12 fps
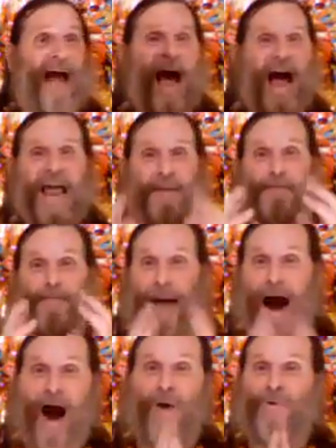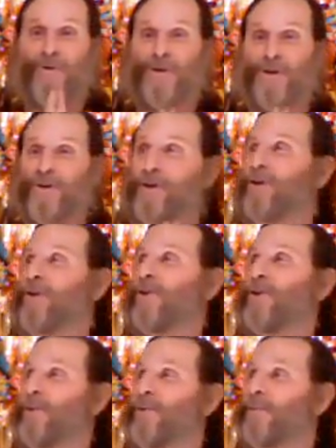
I bow to you.